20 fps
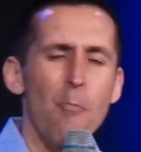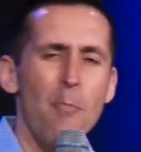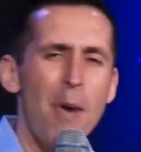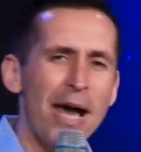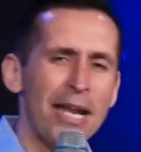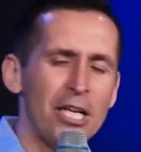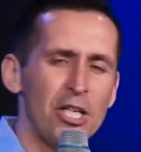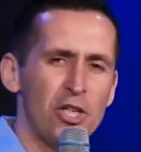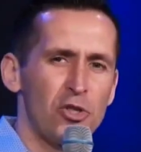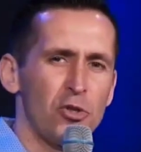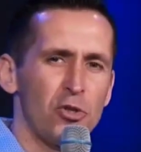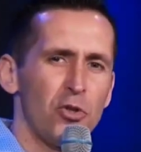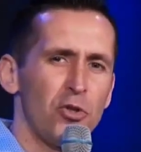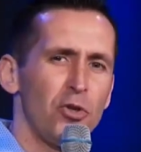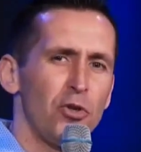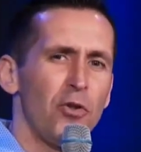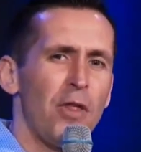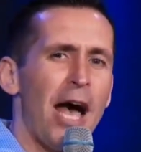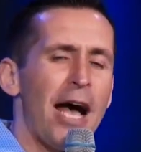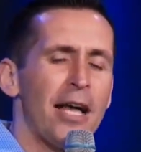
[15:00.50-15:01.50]
manage to
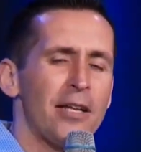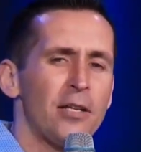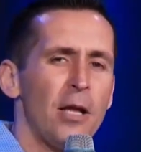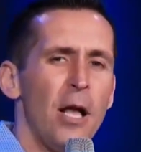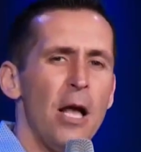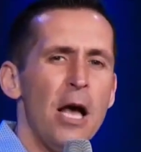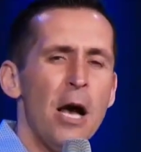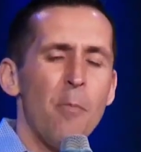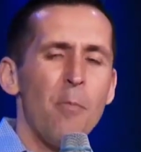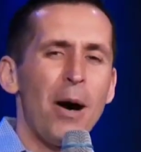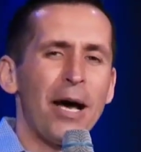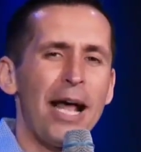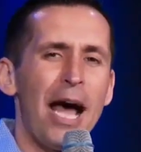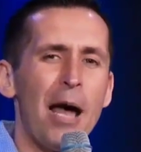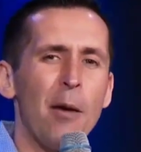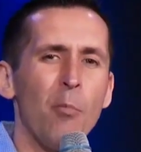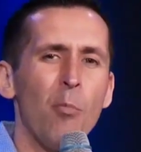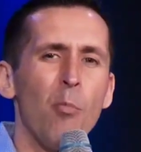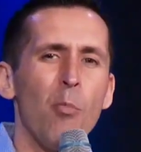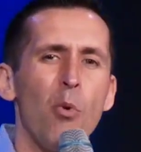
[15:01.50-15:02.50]
do that, but
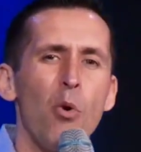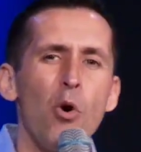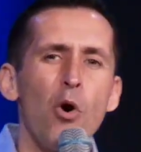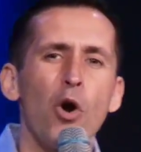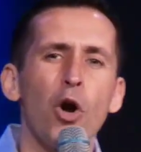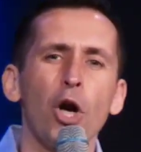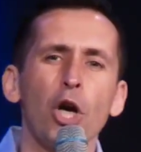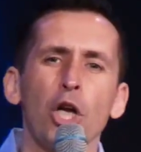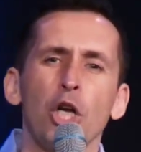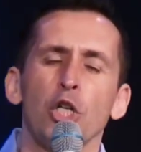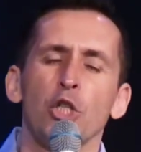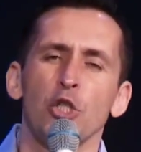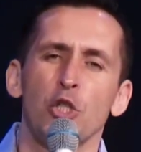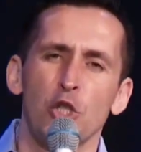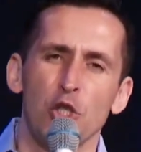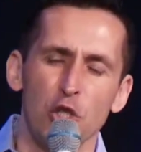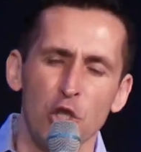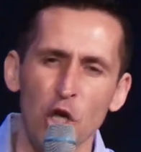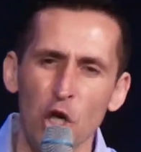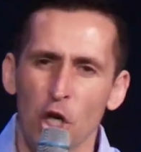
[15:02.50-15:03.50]
I'm more
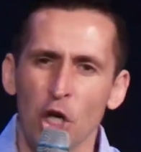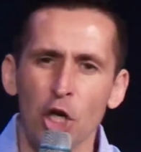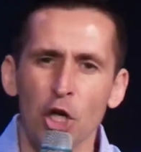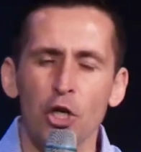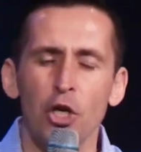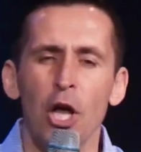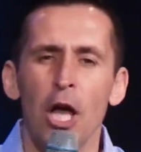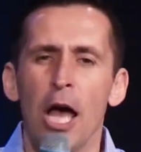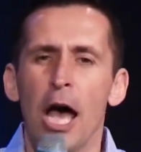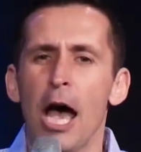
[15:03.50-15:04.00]
concerned